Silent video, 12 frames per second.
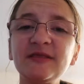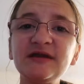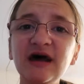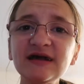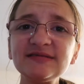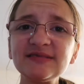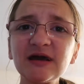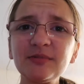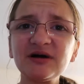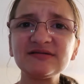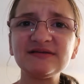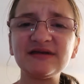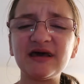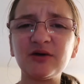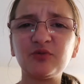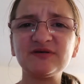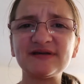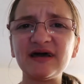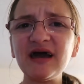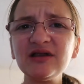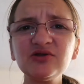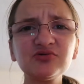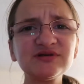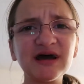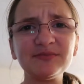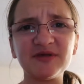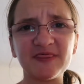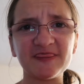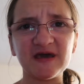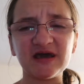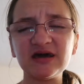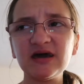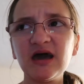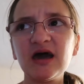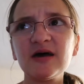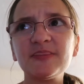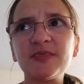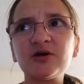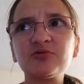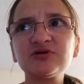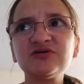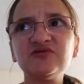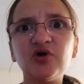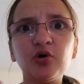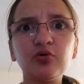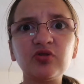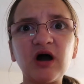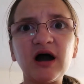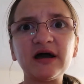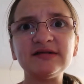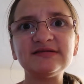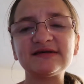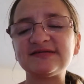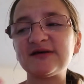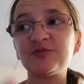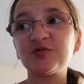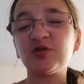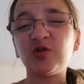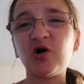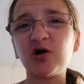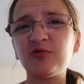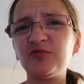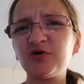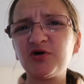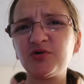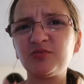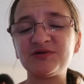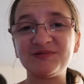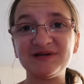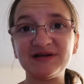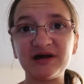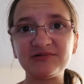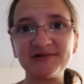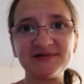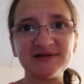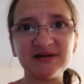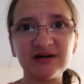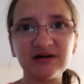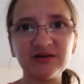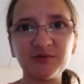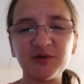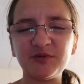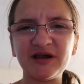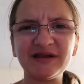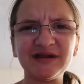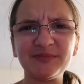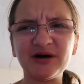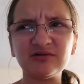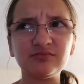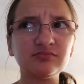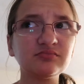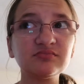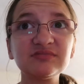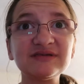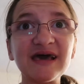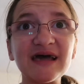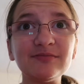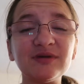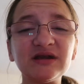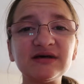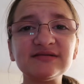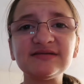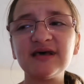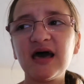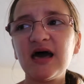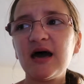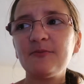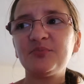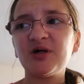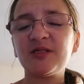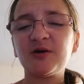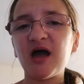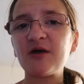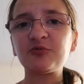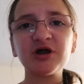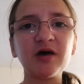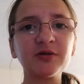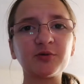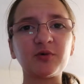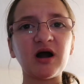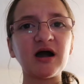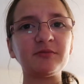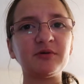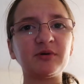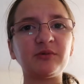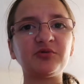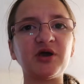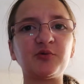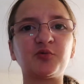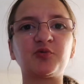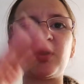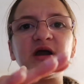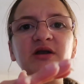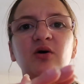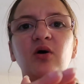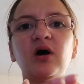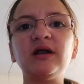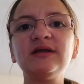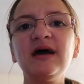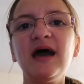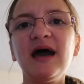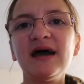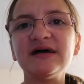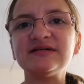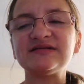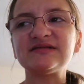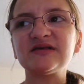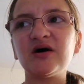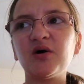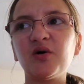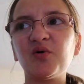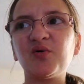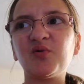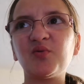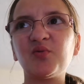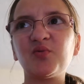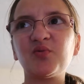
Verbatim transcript: the nice thing about today was I had no time to think. There was no lines except for the log flume, which we did after cheetah hunt. We waited about 10 minutes. But every other ride we were able to get right on. And so